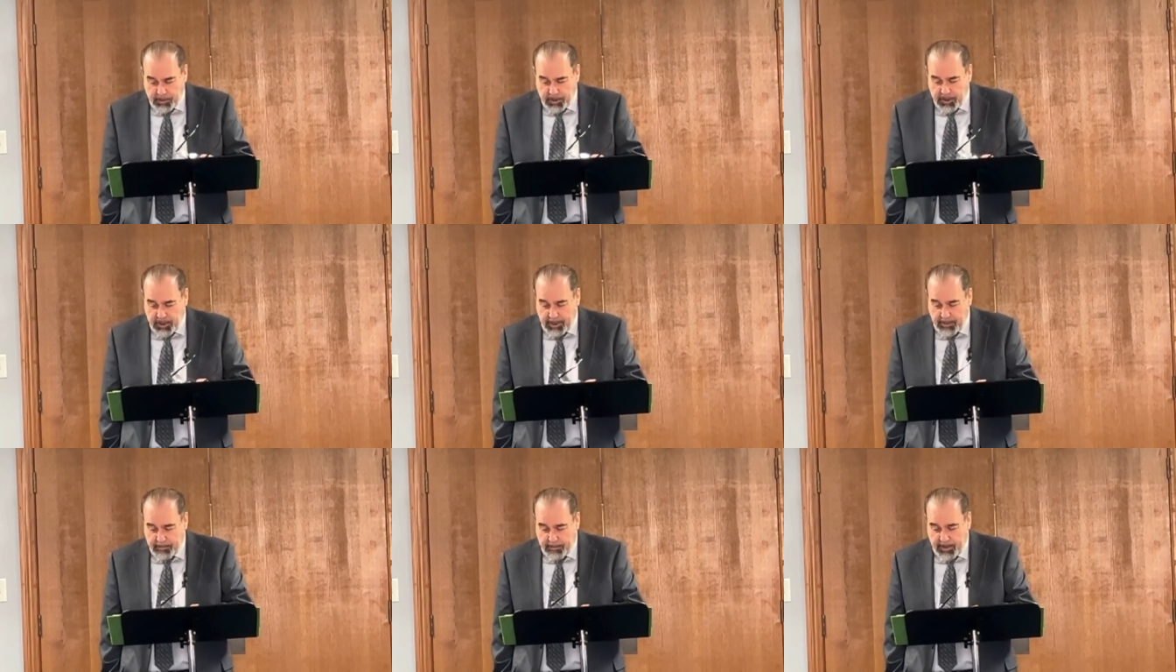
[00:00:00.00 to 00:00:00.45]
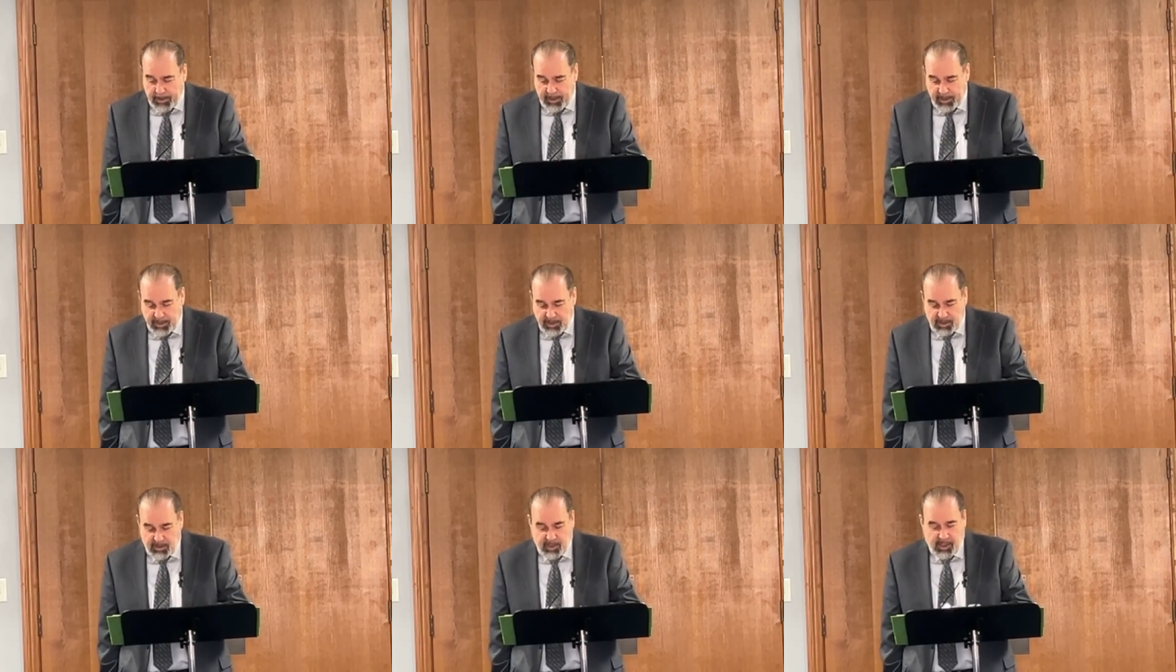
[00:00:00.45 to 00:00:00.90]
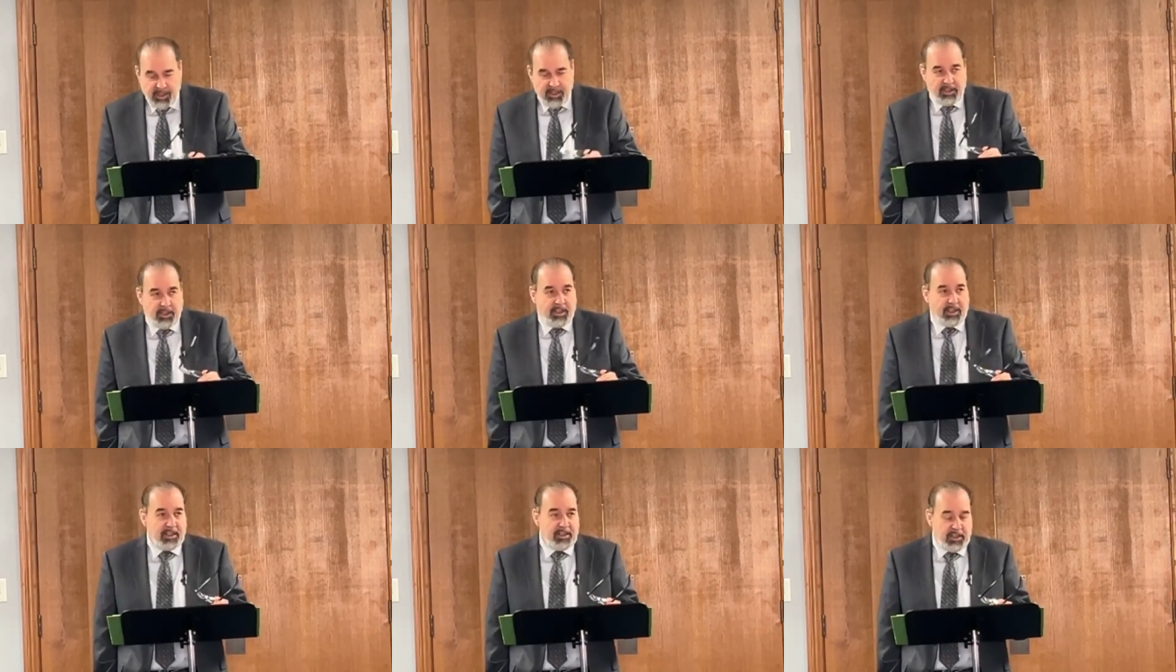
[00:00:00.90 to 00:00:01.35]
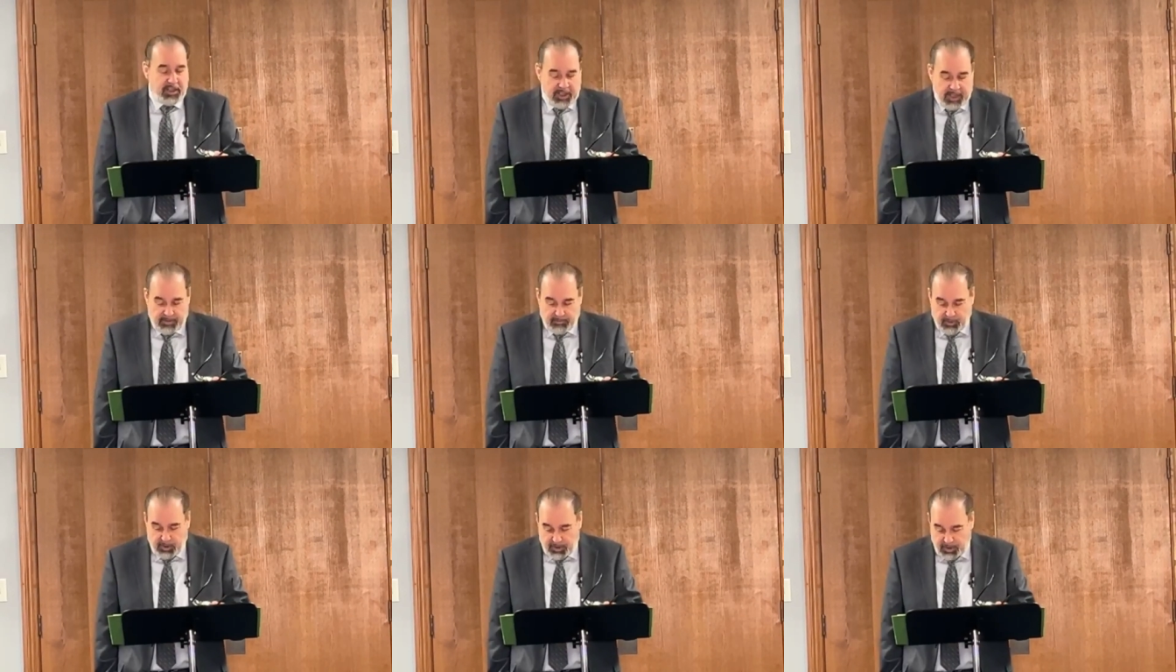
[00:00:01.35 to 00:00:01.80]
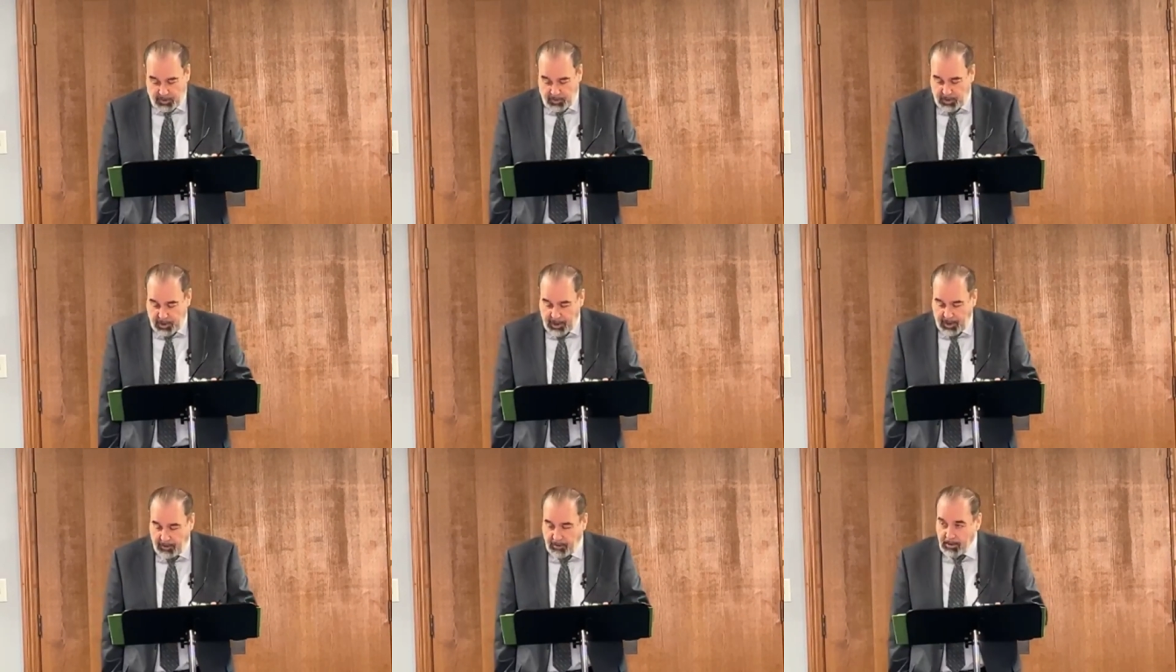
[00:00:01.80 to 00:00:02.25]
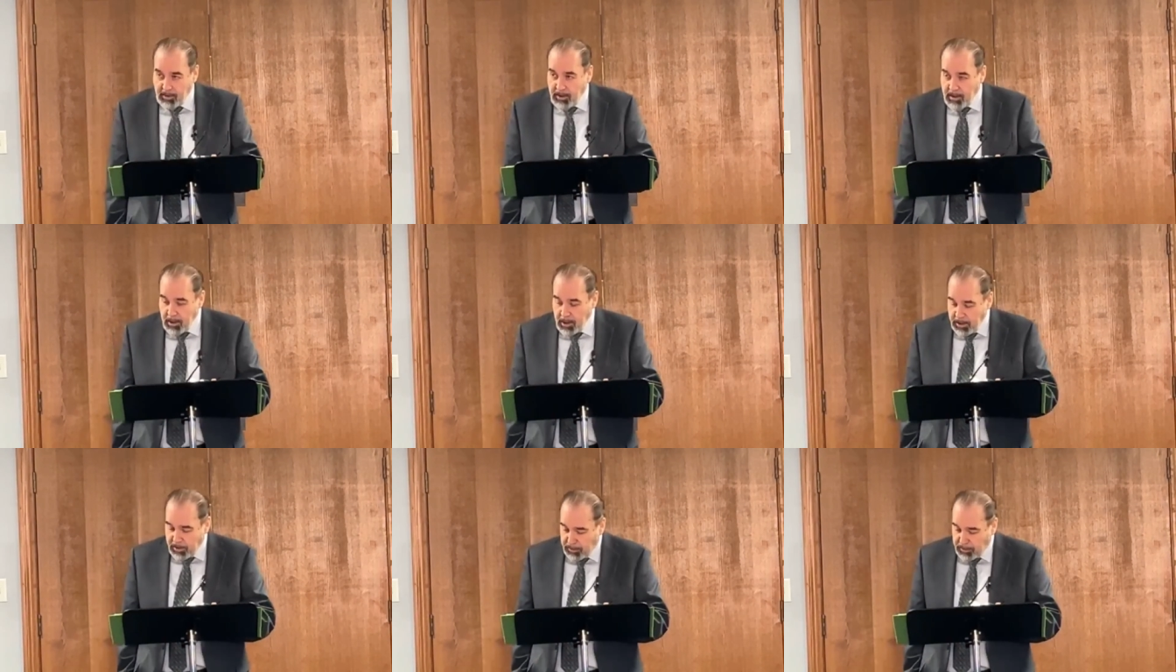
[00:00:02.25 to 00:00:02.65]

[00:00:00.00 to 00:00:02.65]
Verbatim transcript: People sin because lust conceives in their heart.